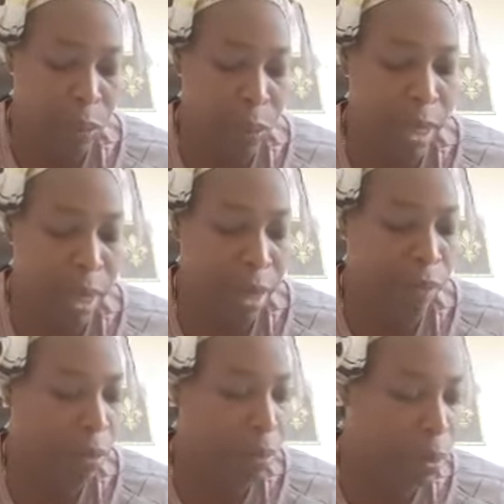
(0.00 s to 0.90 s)
we
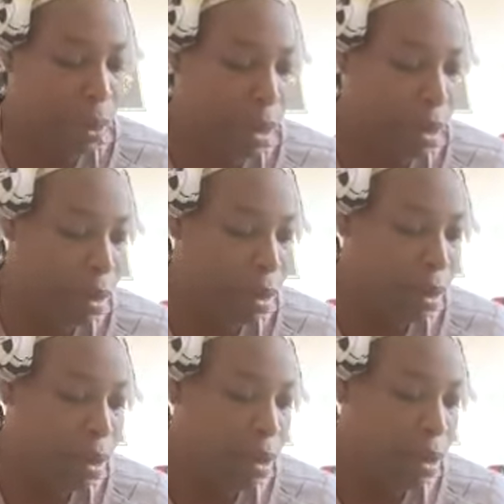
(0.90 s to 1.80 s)
have to pray
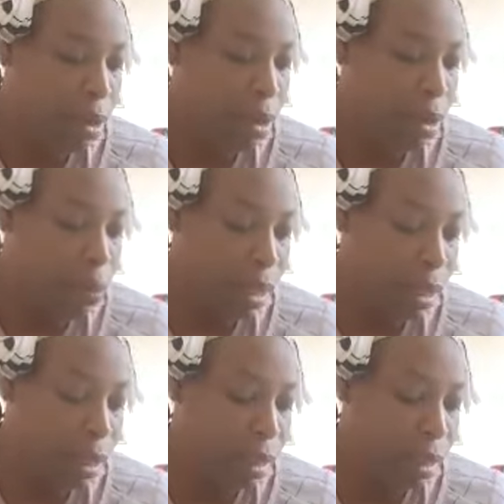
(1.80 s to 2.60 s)
with